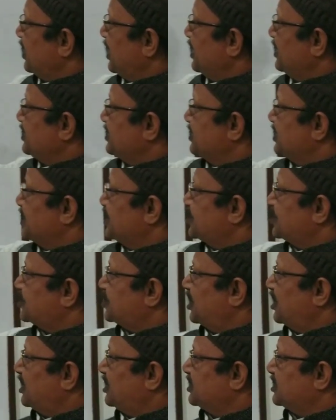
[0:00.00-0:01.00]
as the
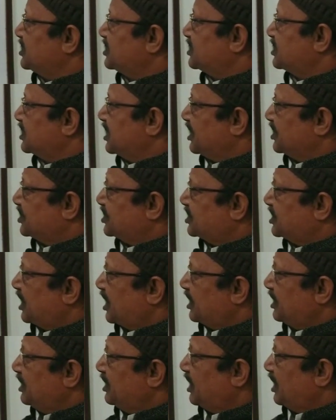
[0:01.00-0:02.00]
stars that shine